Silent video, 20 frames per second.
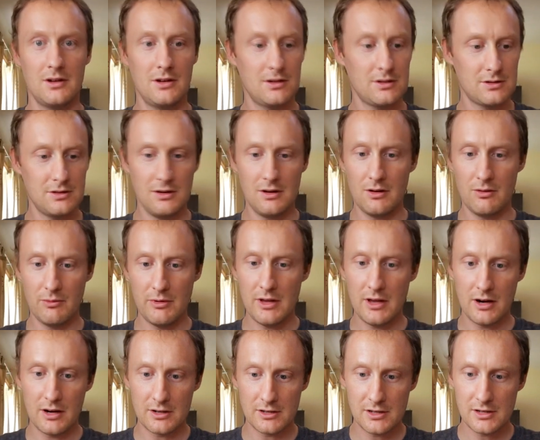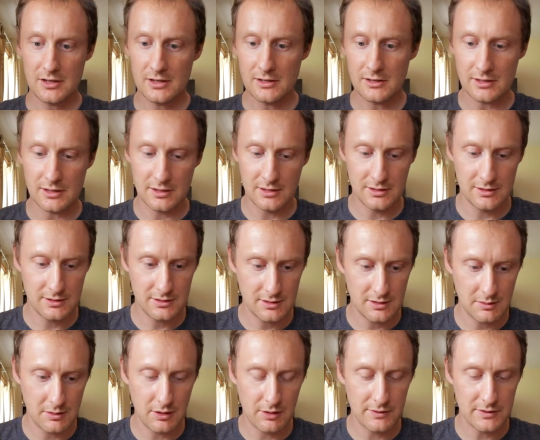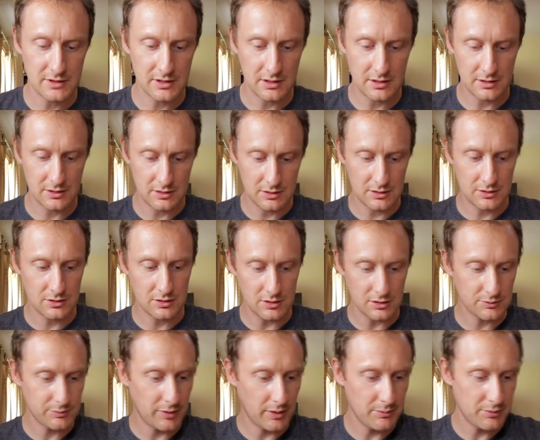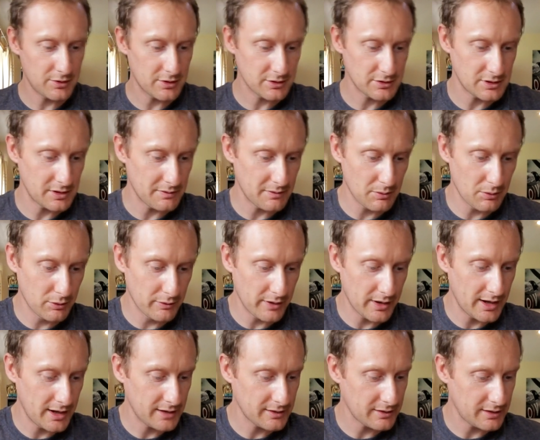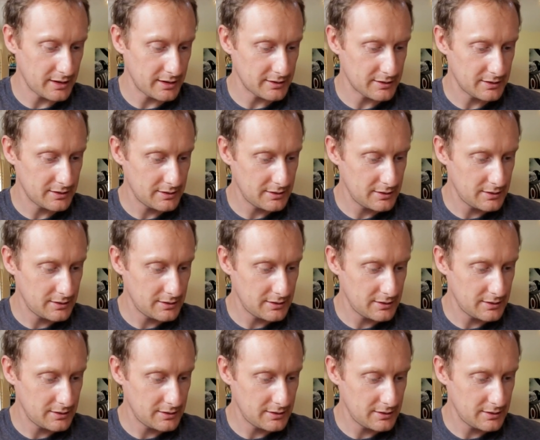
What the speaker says: It's not a wee RC, is it? And obviously the truck bumpers and everything will overhang that.